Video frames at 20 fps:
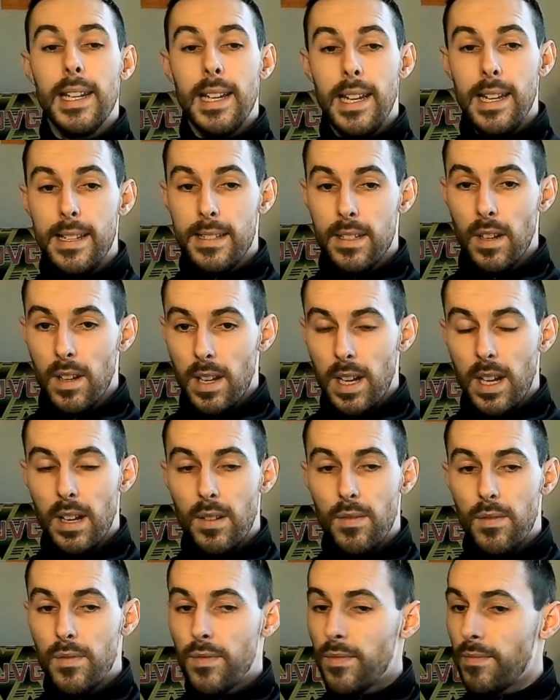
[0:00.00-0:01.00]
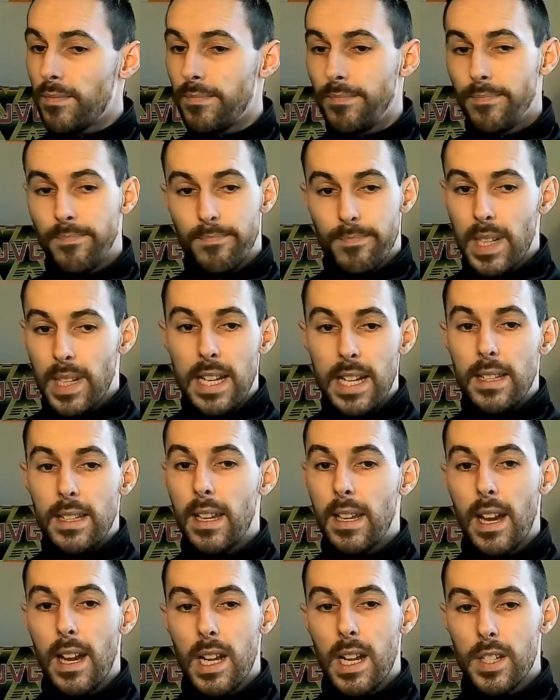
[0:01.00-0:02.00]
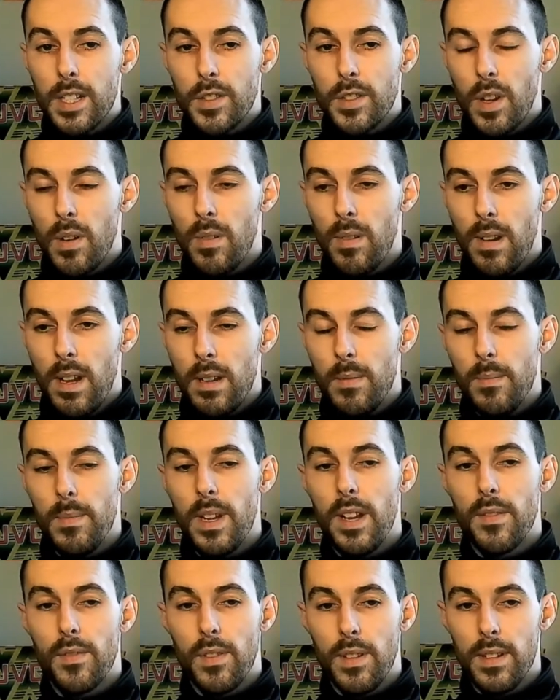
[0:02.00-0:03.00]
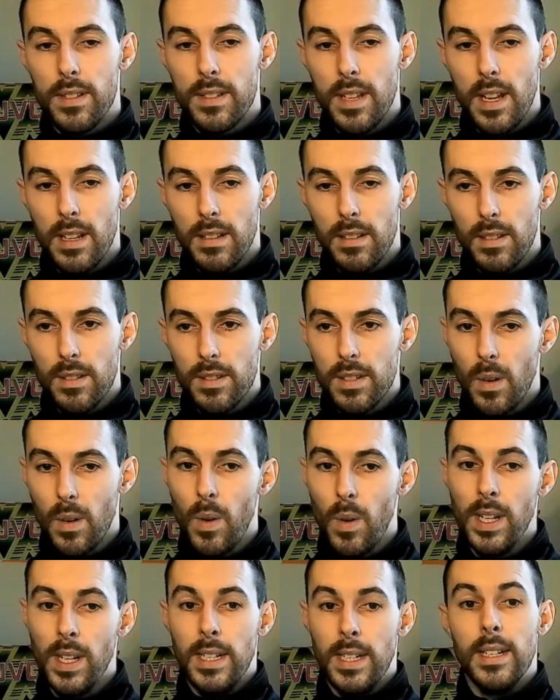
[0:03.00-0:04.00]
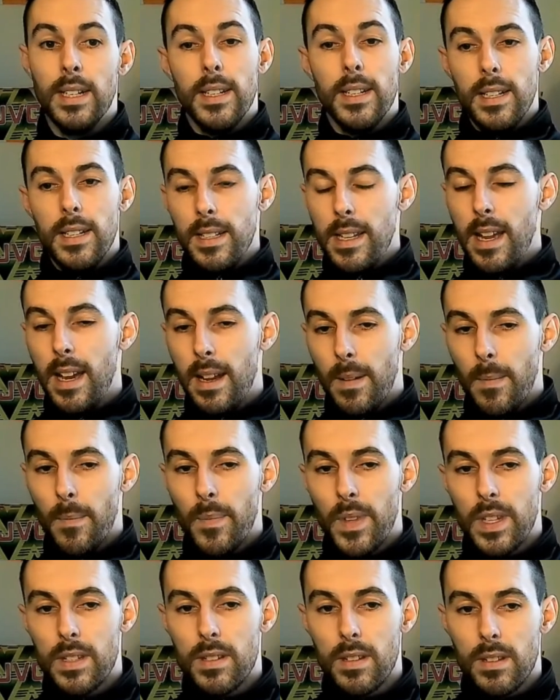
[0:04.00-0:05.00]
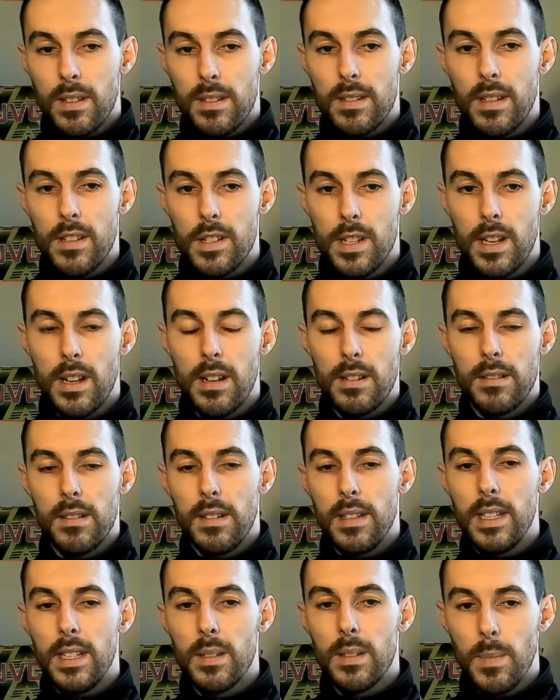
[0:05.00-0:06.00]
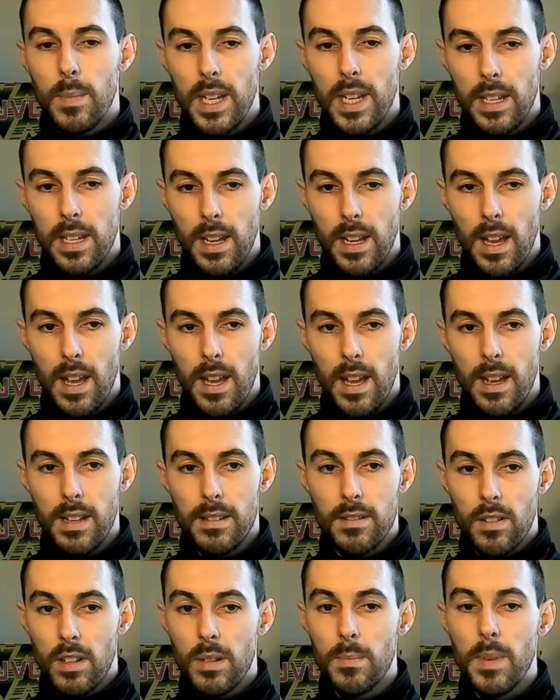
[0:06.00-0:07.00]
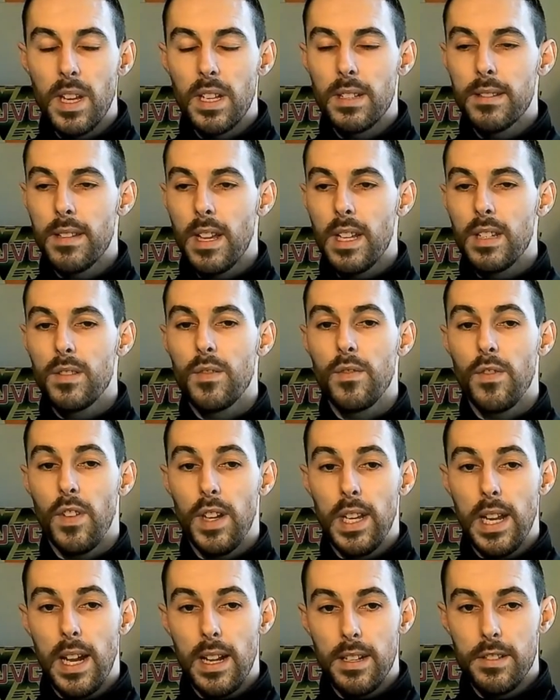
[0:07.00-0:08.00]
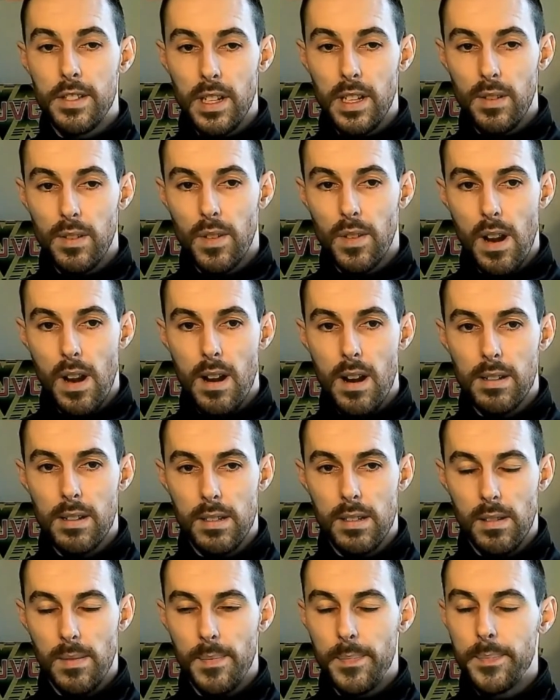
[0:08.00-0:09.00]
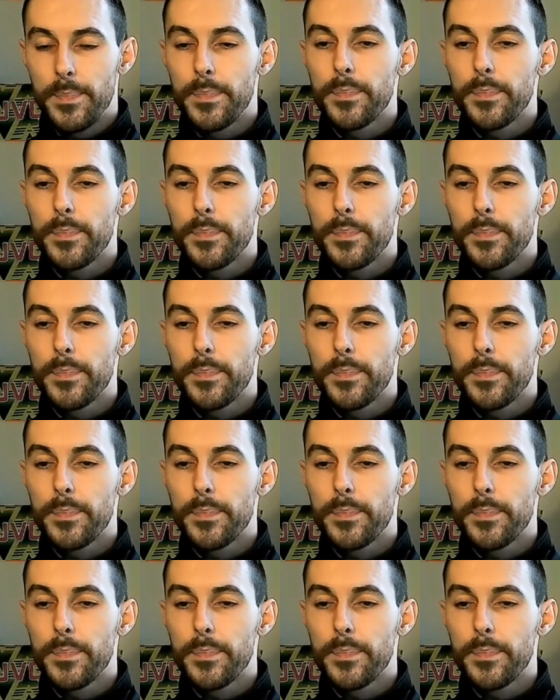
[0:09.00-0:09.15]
He's going to have plenty of cash thrown at him left, right, and centre. So, yeah, this is a decision Arsenal need to make. It's going to make sense financially for Arsenal.